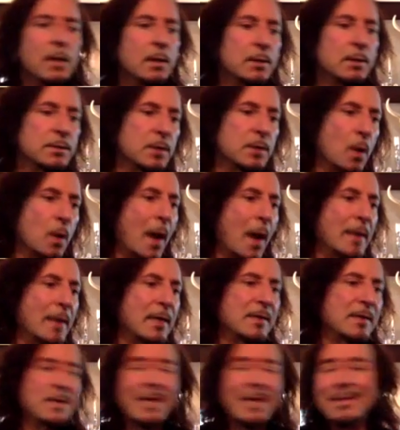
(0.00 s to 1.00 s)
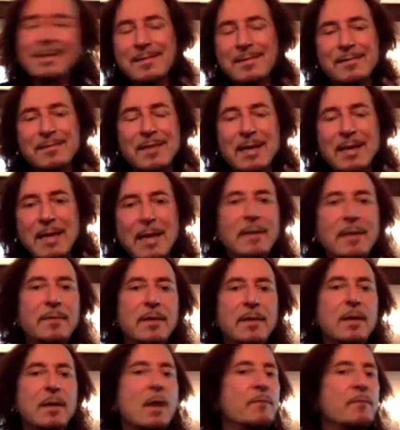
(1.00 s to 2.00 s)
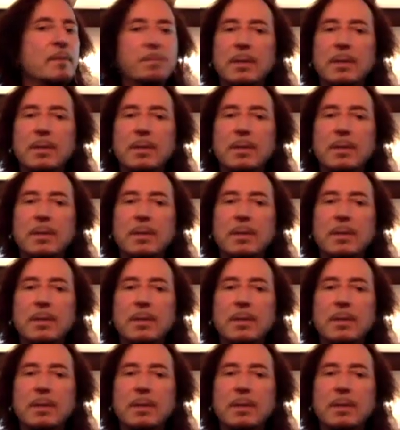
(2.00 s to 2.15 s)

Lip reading: So I guess I didn't think anything of it,